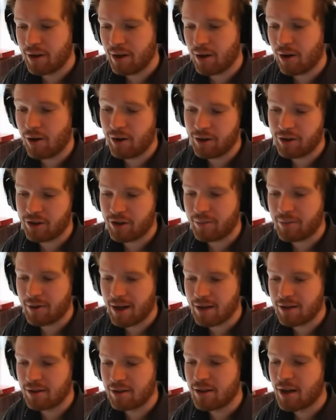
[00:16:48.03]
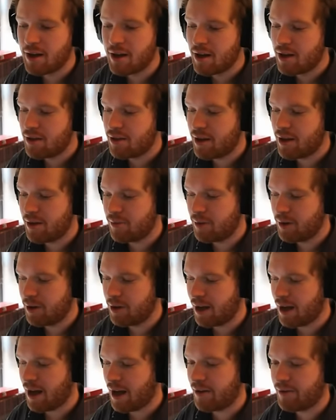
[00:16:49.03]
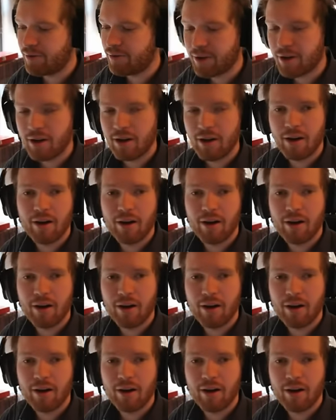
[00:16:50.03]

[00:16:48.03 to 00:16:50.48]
or in some cases, they will have